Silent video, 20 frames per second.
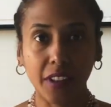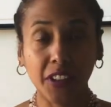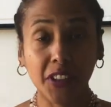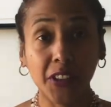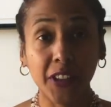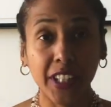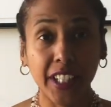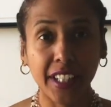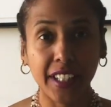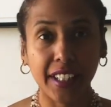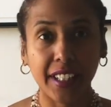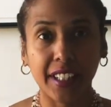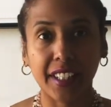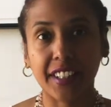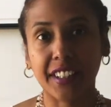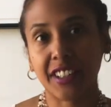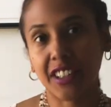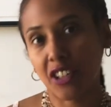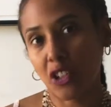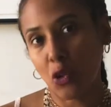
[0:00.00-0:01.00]

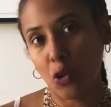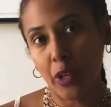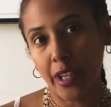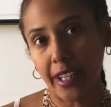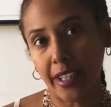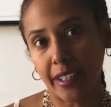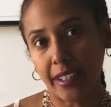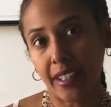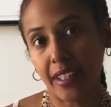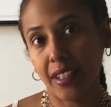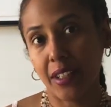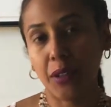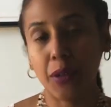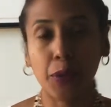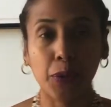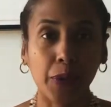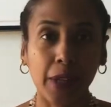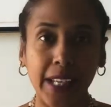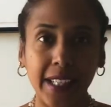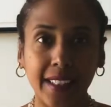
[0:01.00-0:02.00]
Greetings, quick,
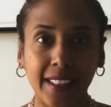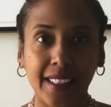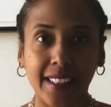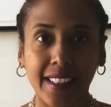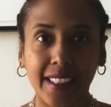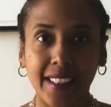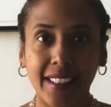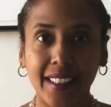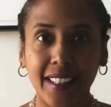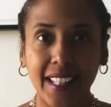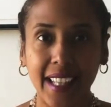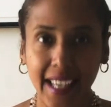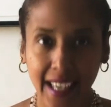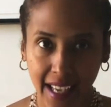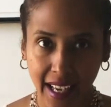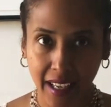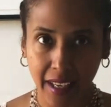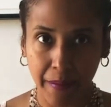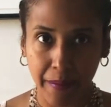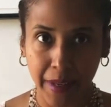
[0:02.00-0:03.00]
restless,
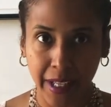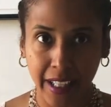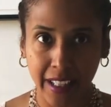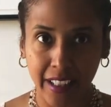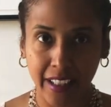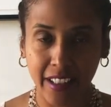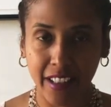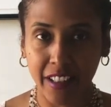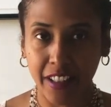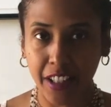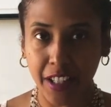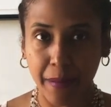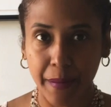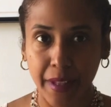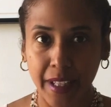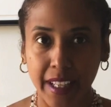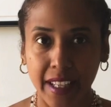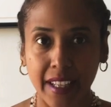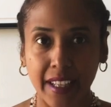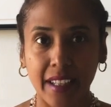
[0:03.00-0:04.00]
animated,
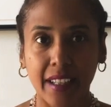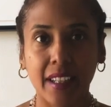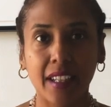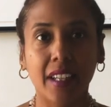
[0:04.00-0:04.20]
Gemini.